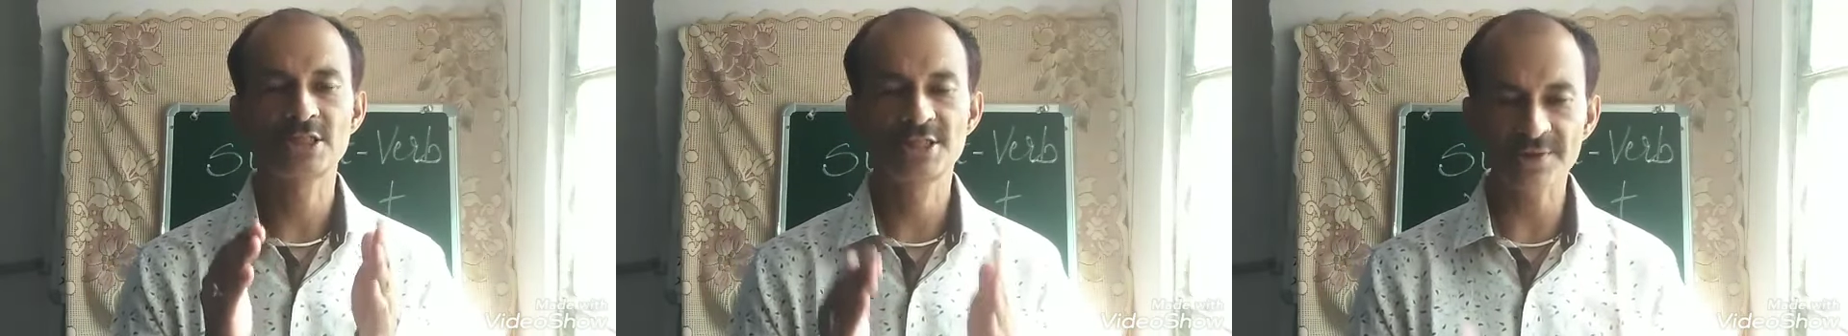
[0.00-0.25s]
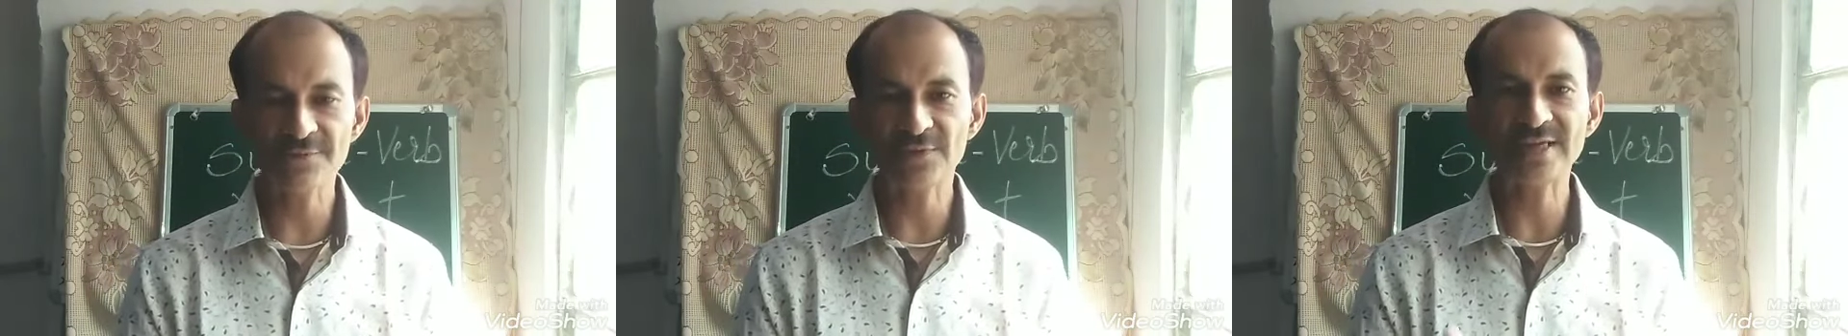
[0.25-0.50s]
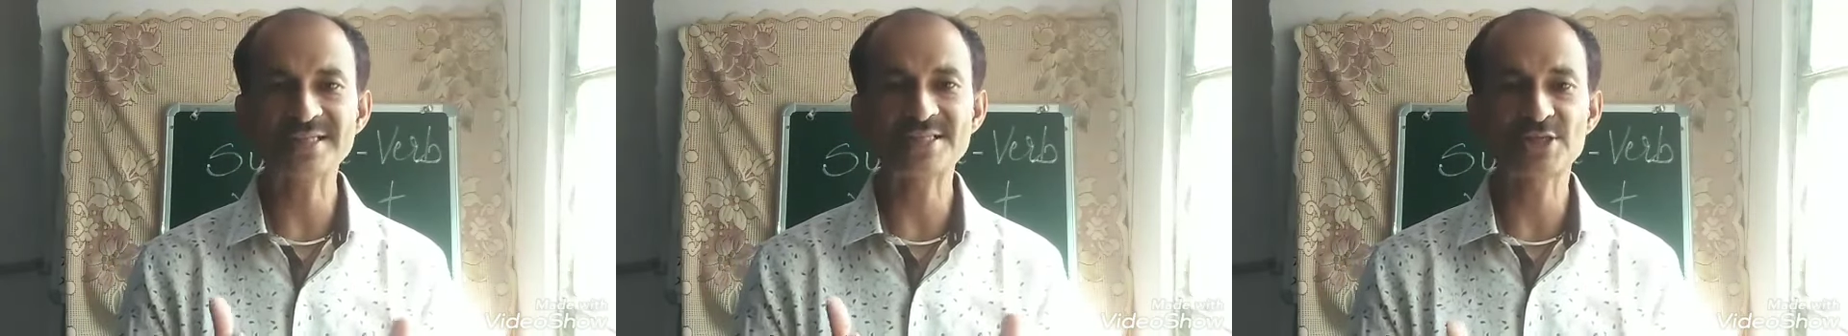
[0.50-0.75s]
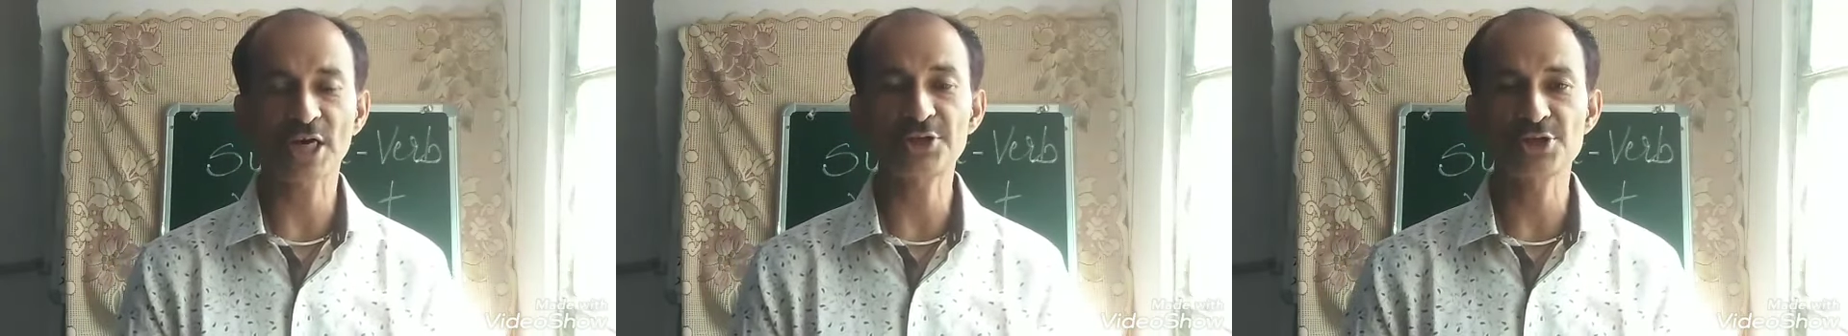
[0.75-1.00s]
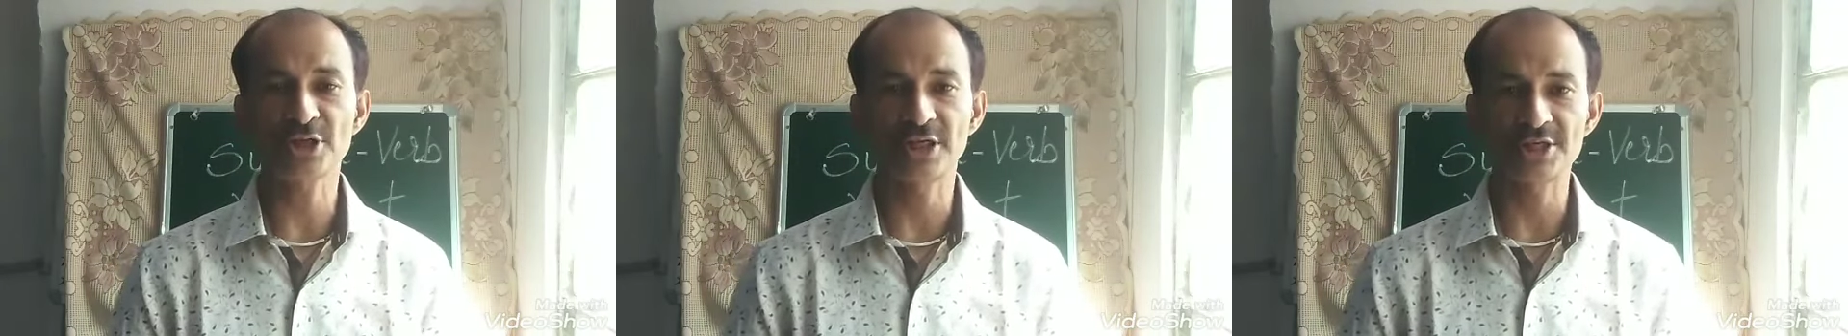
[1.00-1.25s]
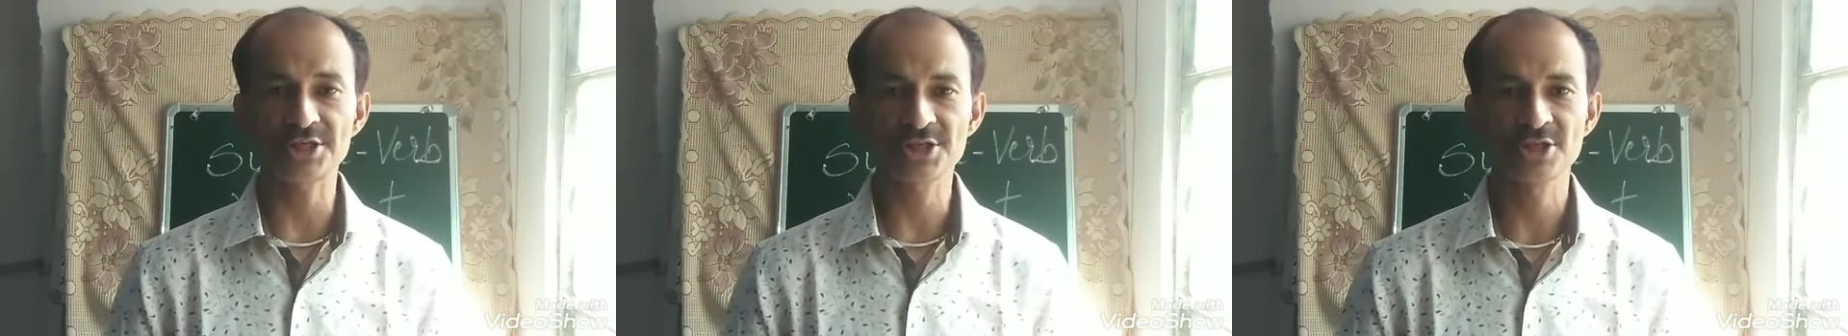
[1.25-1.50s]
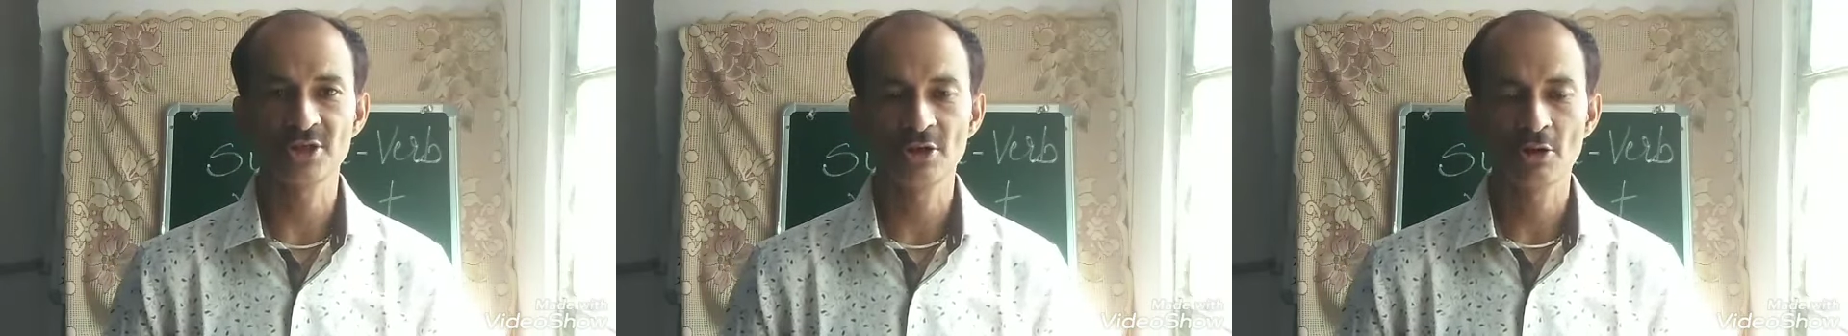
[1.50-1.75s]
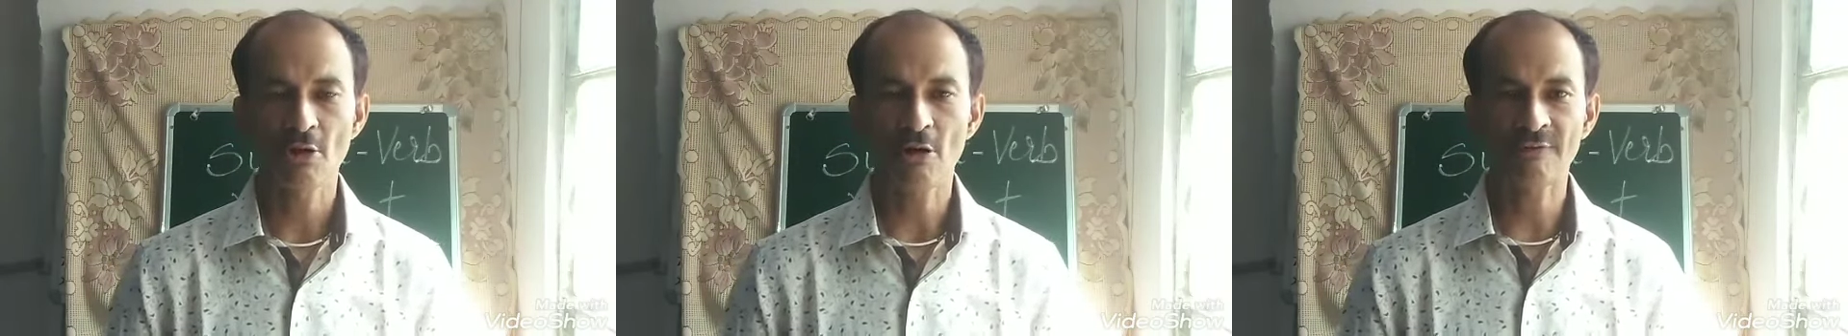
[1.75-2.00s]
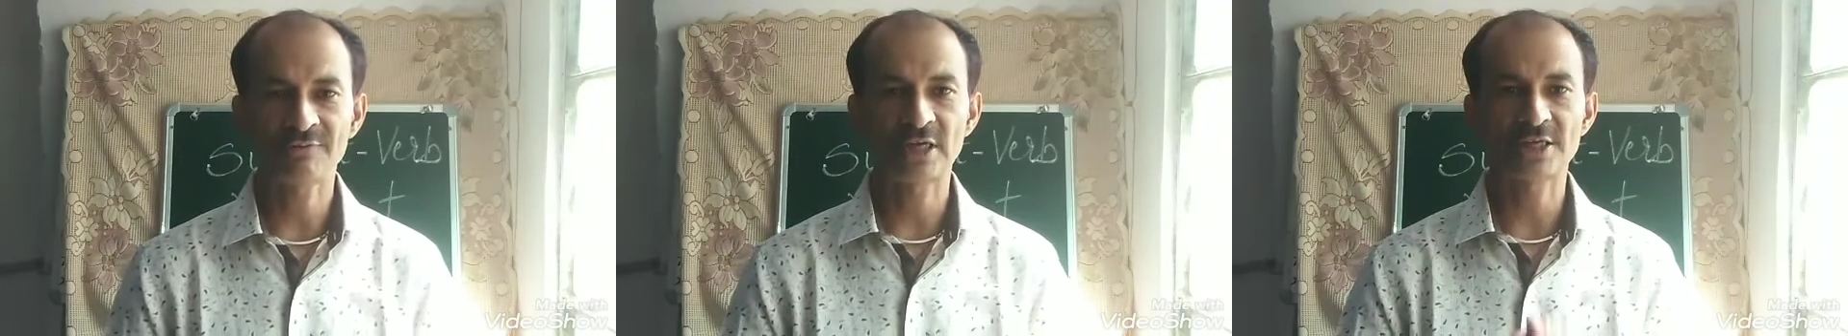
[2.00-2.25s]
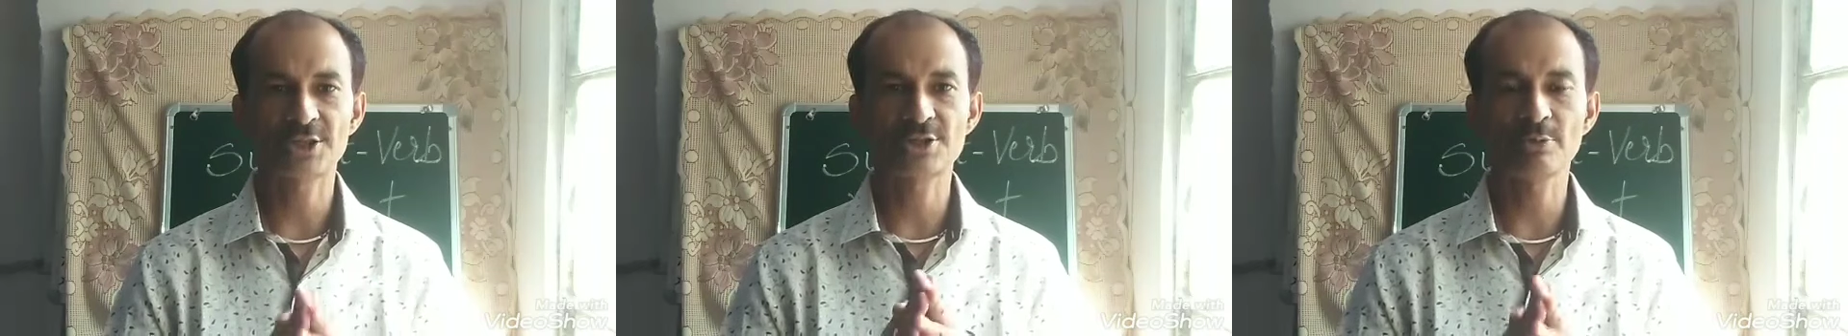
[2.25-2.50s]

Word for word: different structures of the